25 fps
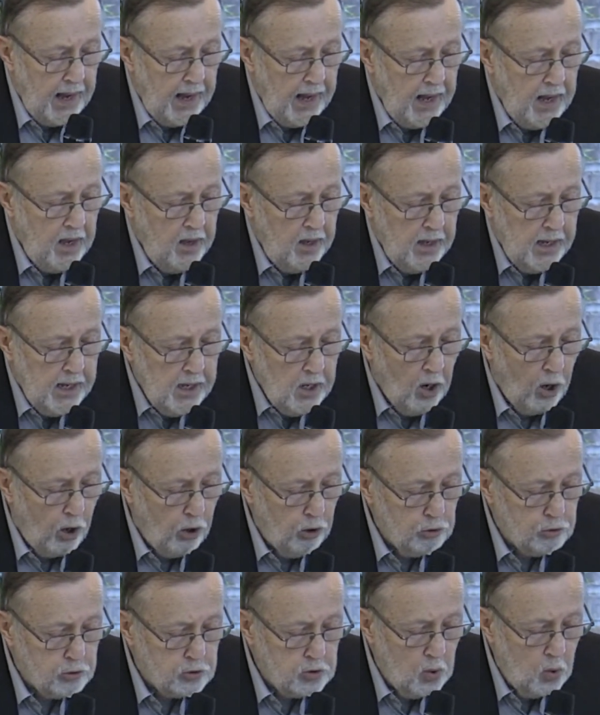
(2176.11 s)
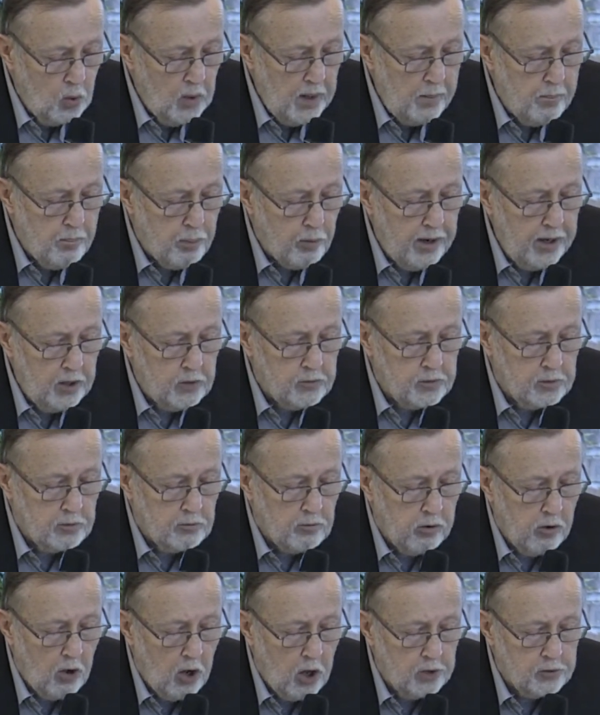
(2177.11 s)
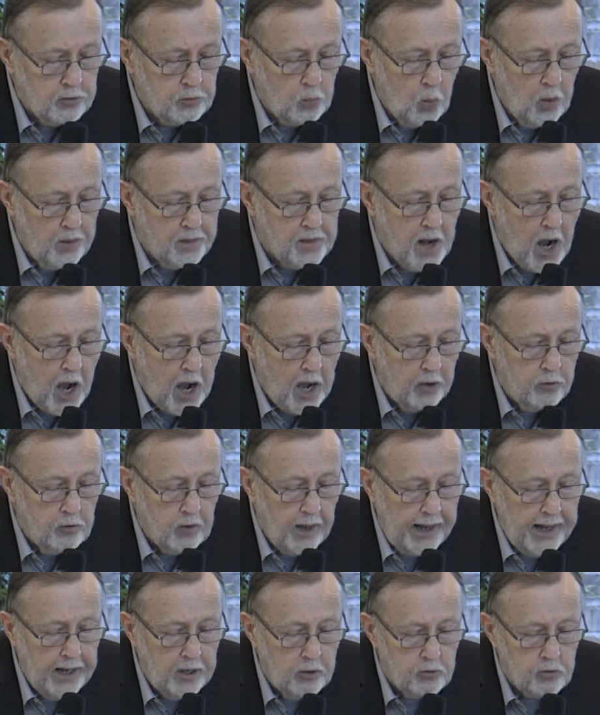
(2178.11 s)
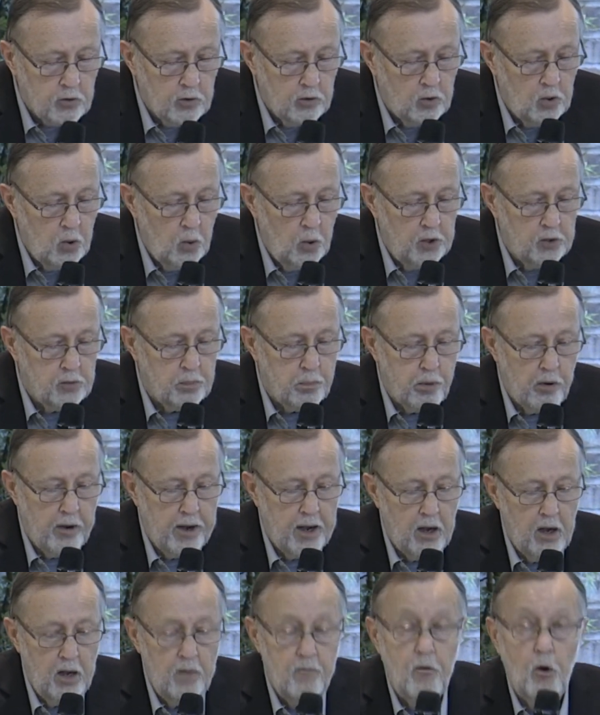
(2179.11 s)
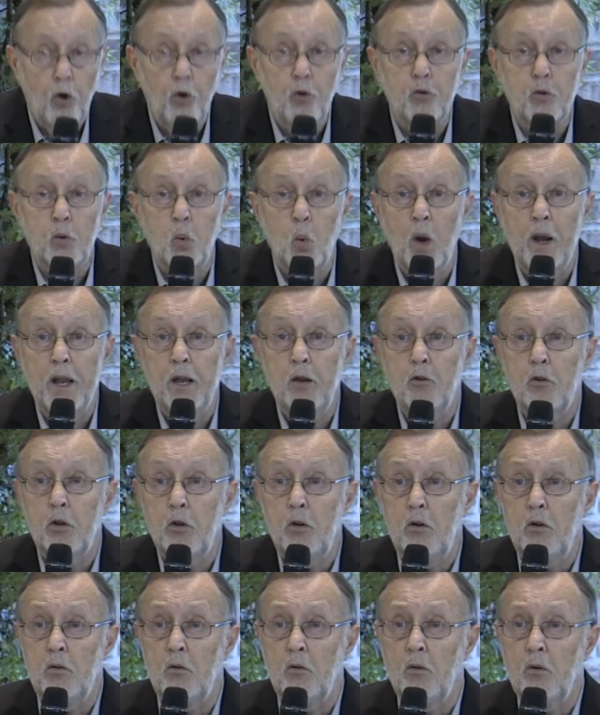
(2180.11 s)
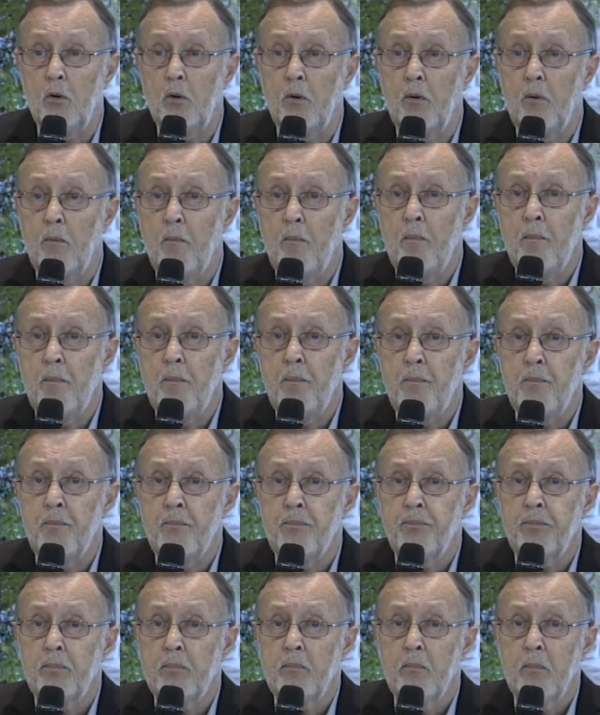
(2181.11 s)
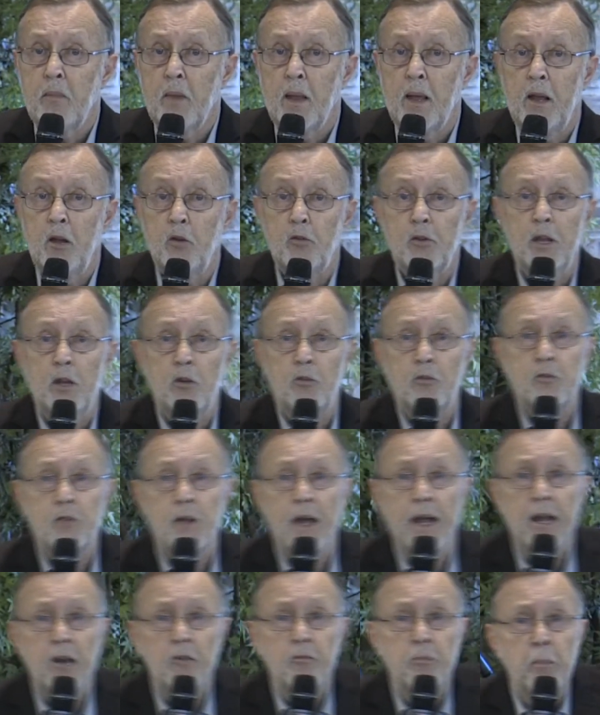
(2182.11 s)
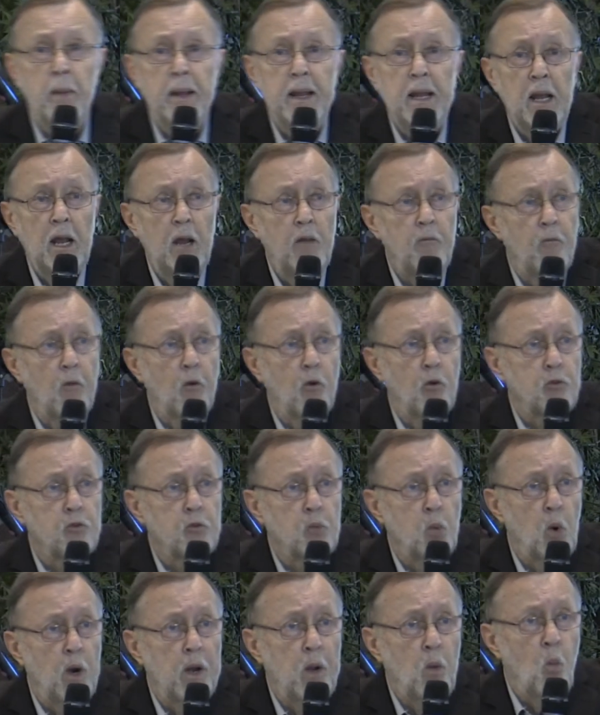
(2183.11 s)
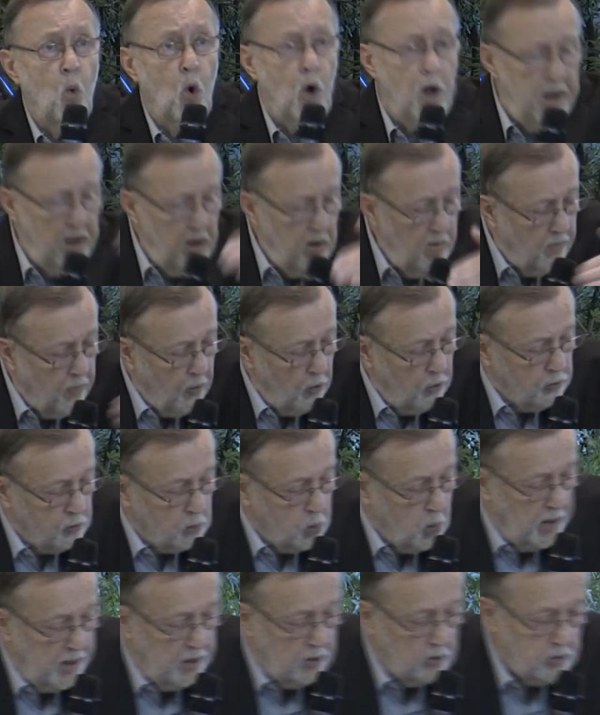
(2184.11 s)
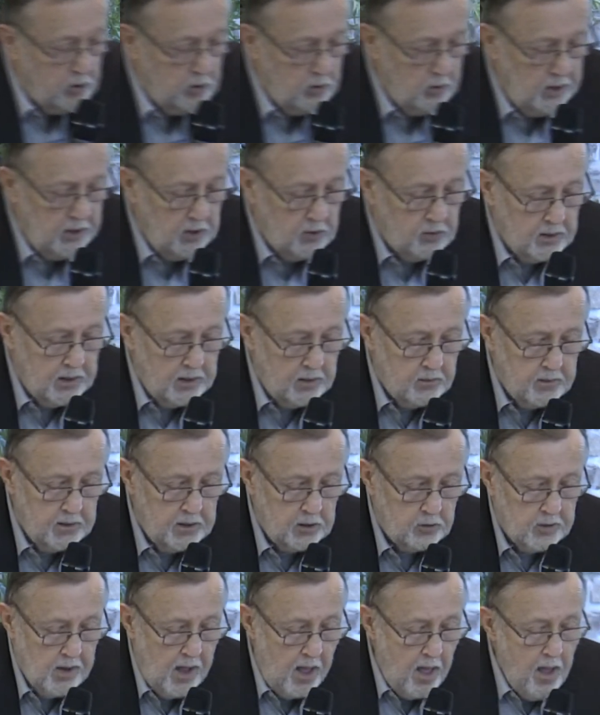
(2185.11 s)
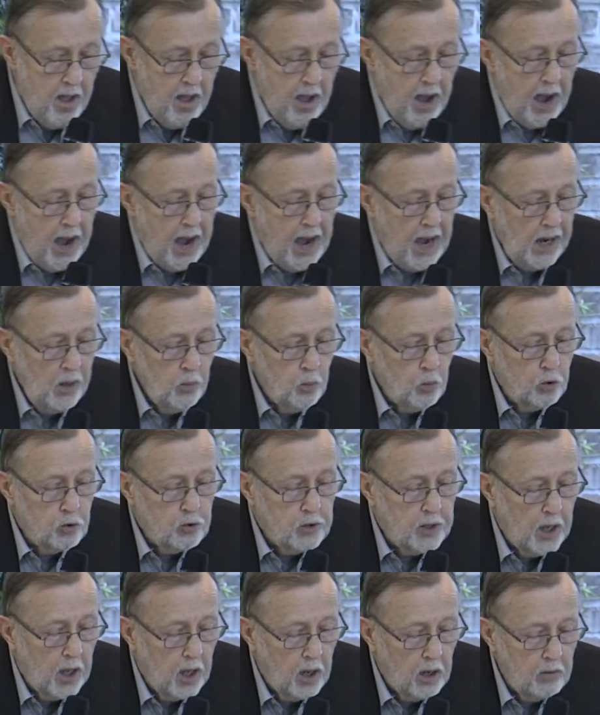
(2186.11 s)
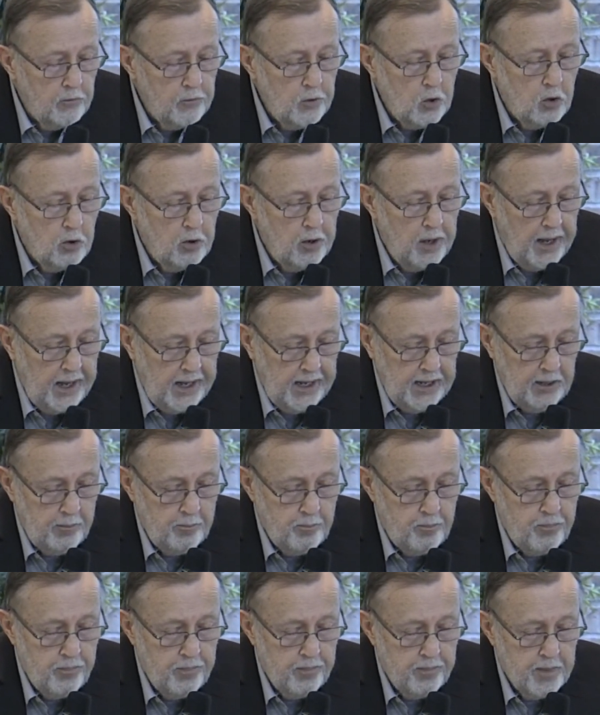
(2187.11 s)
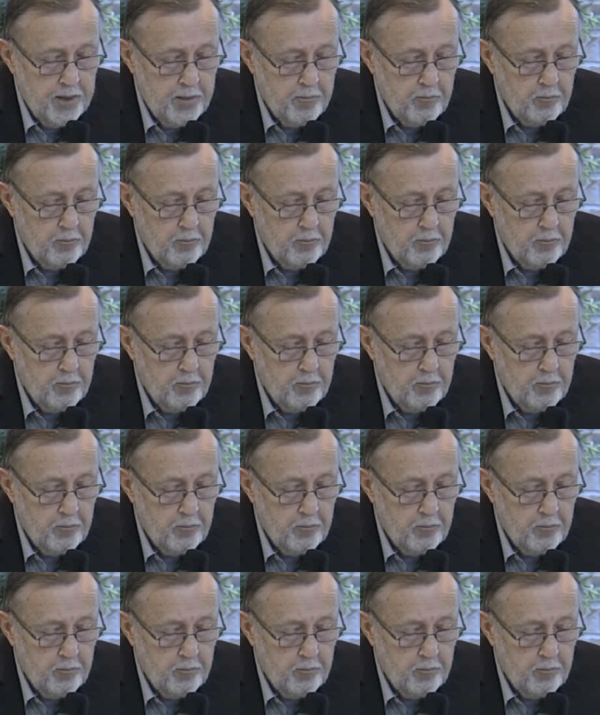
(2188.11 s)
And he also embraced the cross with God's answer to his prayer in verse 22. He says, save me in verse 21. And in verse 22, he says this, I will tell of your name.